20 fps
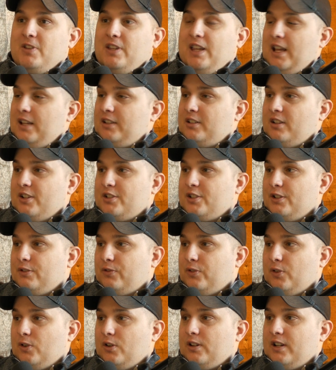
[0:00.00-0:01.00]
You can't
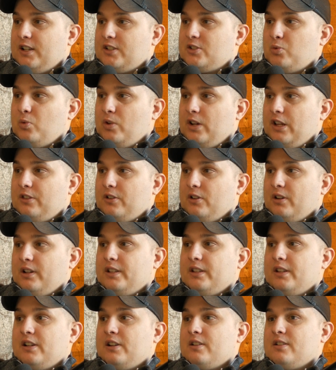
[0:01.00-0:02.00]
touch it for the next 20,
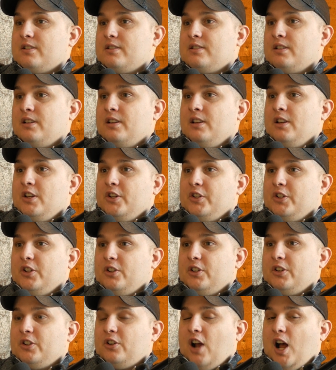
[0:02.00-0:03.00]
30 years.
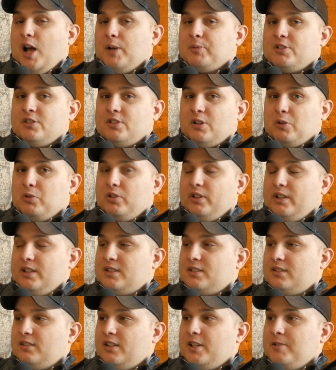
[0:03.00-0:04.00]
Your options are
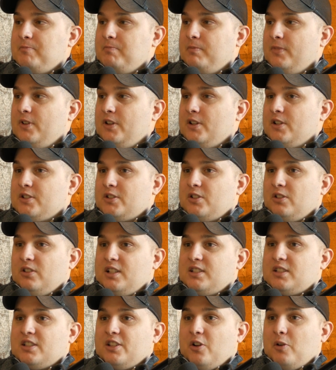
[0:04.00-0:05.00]
really slim.
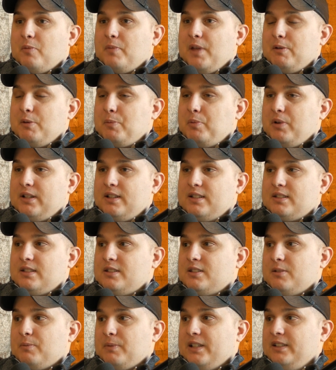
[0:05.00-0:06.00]
So let's maybe put
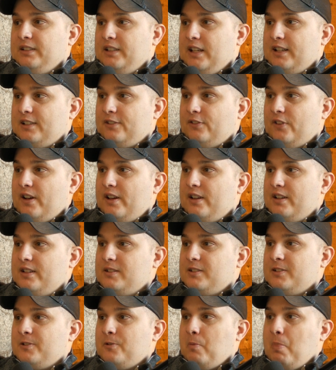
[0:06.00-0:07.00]
this in some index
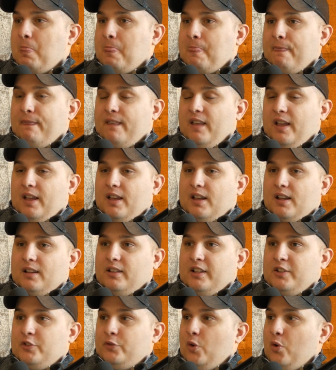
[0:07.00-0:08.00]
funds,
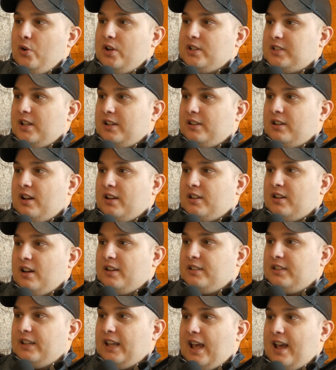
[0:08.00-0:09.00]
and let's focus
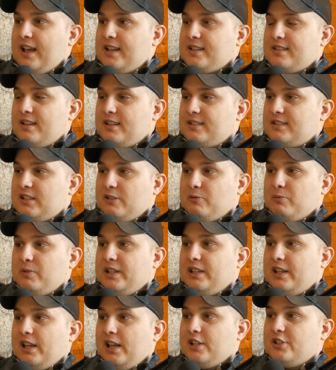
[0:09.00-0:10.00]
on the assets
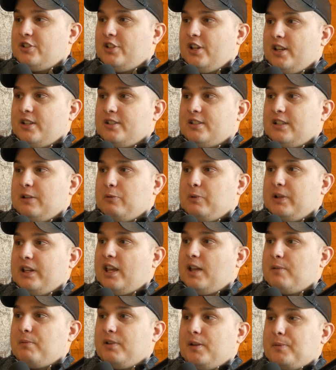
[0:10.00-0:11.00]
that we can change and that
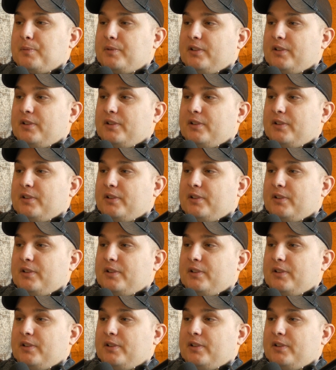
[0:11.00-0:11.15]
we can